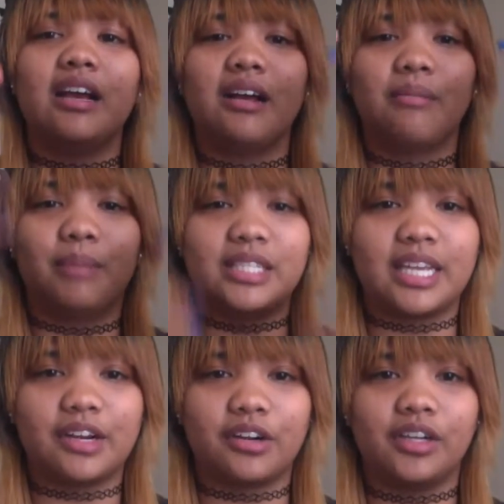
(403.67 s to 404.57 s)

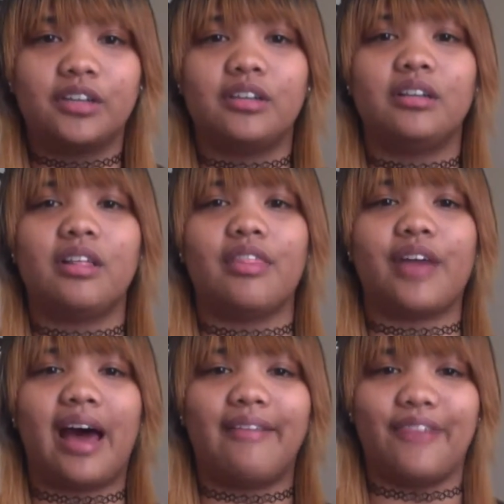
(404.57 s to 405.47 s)
material
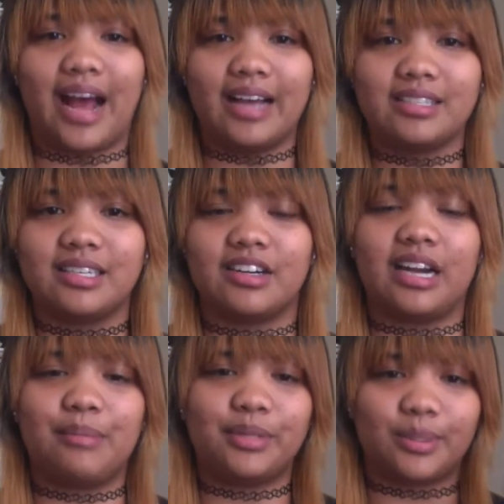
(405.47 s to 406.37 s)
that fast and are
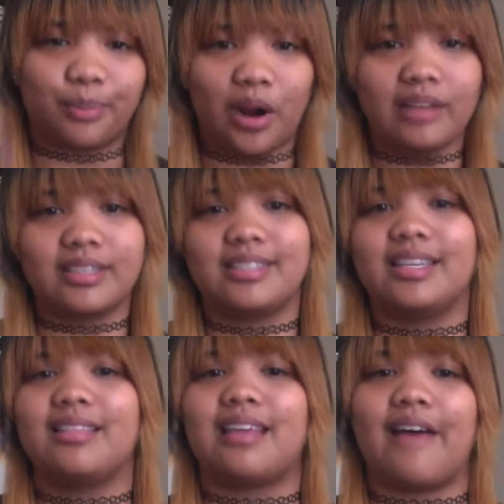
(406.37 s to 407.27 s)
able to process
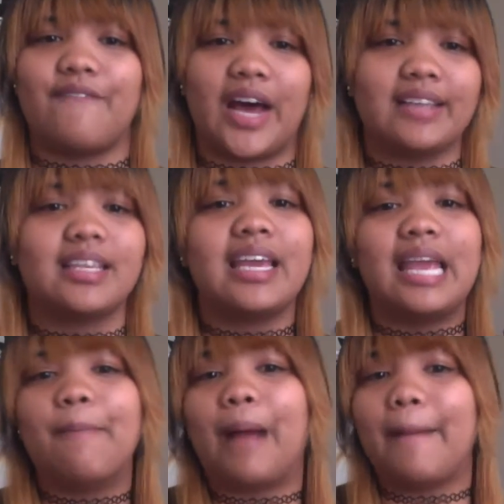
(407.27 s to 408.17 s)
it that fast,
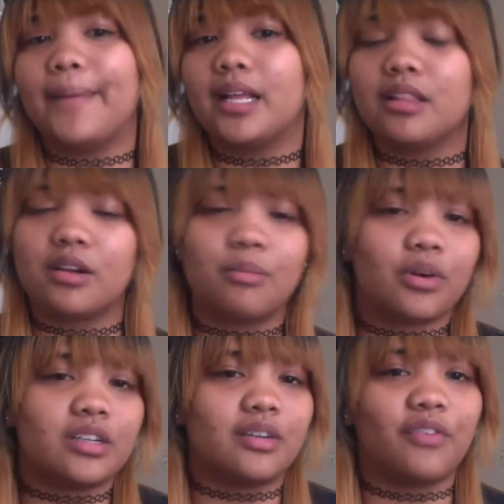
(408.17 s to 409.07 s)
it might be a little more
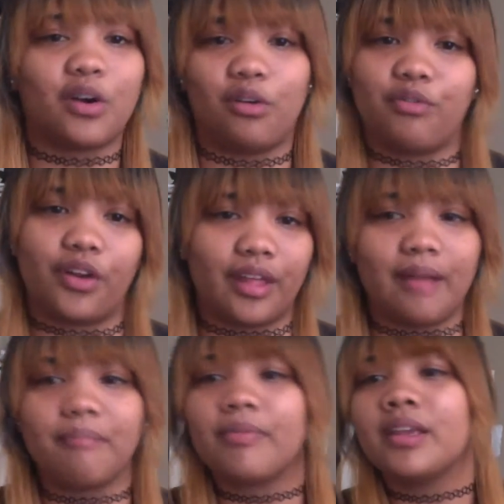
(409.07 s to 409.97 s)
difficult for
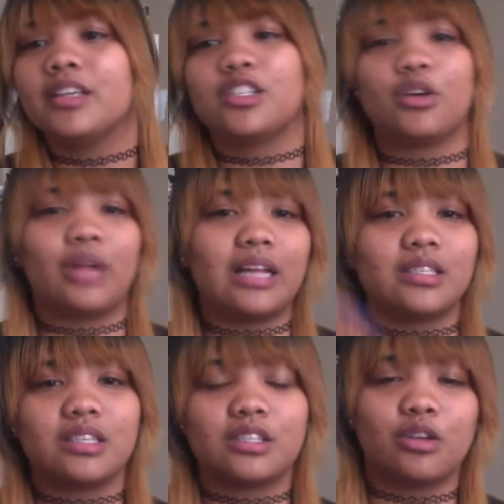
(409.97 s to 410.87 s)
them. So
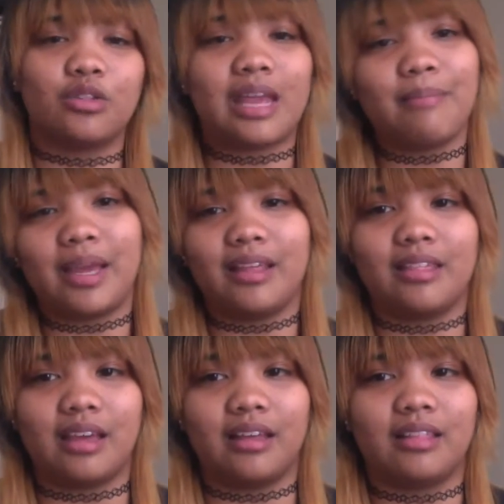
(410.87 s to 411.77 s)
they may
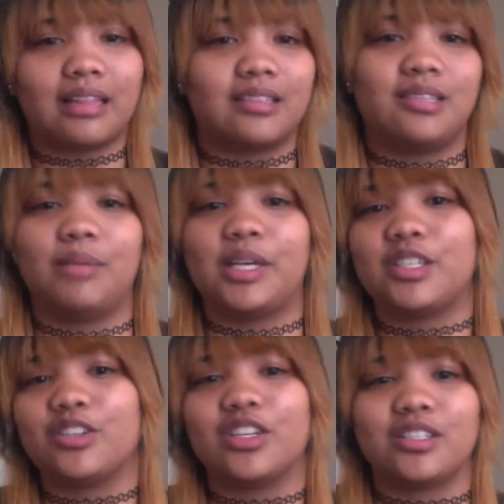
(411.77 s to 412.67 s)
think that the semester
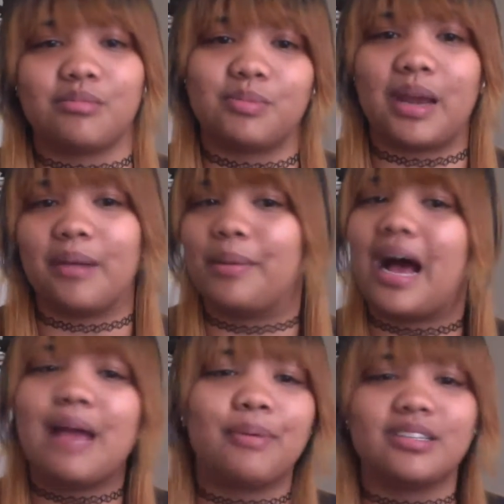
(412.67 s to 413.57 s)
system's better, but
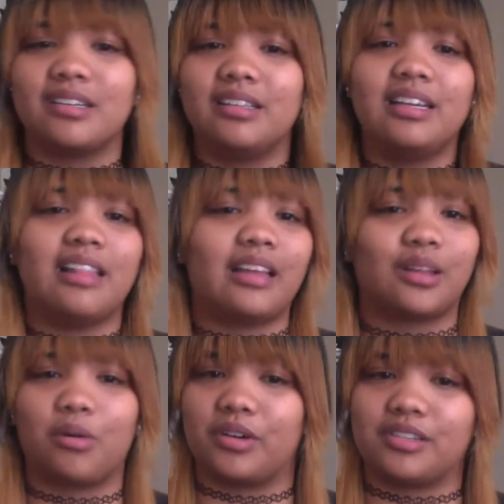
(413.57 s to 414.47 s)
I personally like the
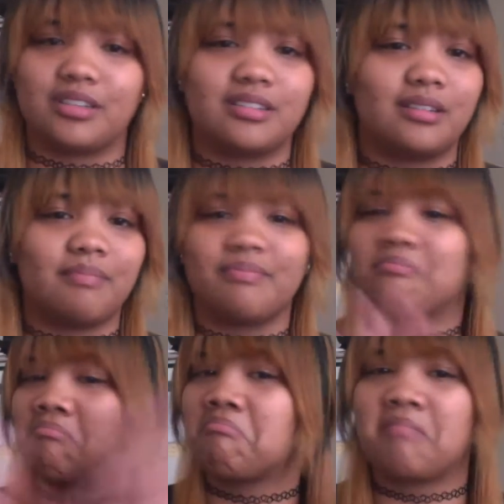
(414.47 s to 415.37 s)
quarter system,
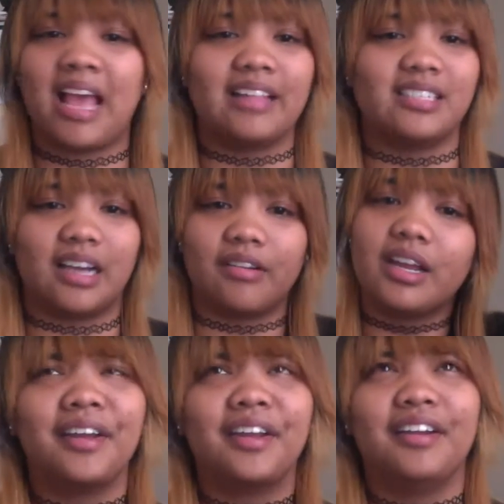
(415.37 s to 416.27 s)
hands down.
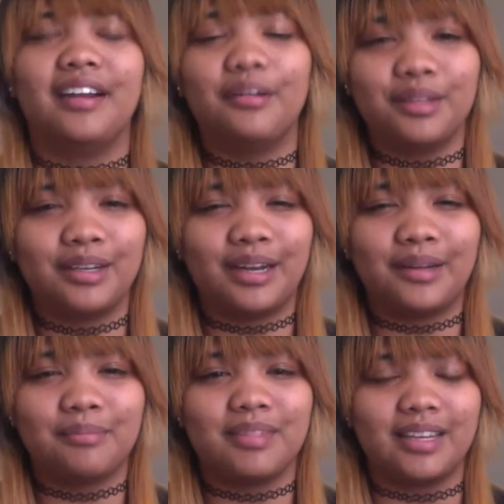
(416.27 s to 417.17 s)
Now that
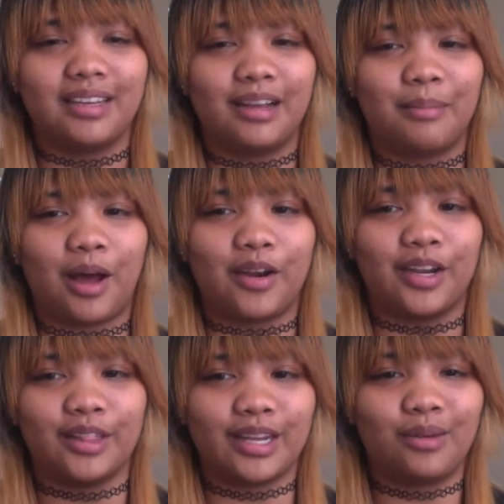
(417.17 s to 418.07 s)
I'm thinking about
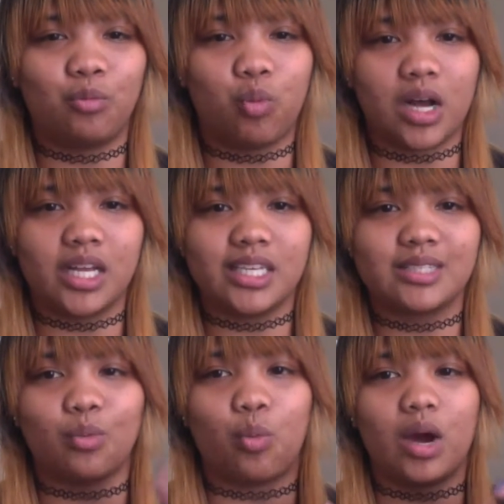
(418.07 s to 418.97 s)
it, there
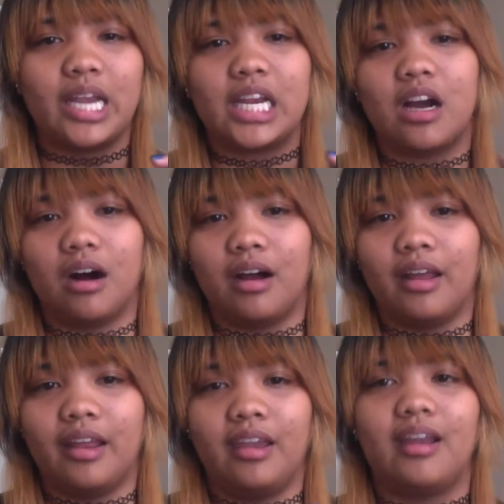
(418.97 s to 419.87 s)
was one
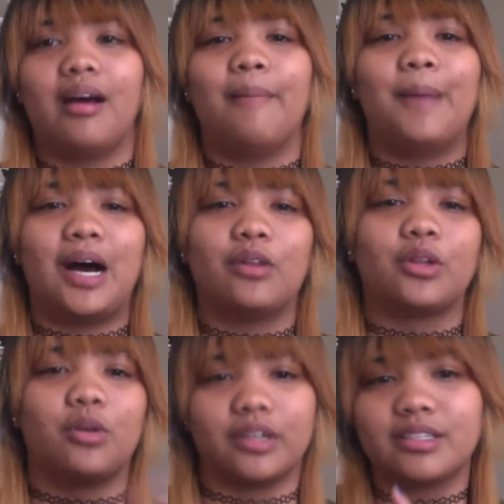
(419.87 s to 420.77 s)
con about
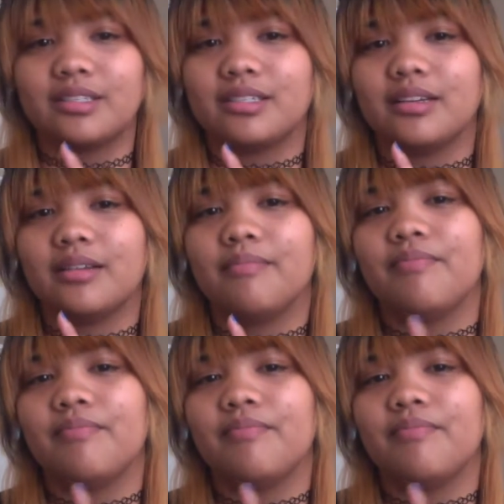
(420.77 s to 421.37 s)
the quarter system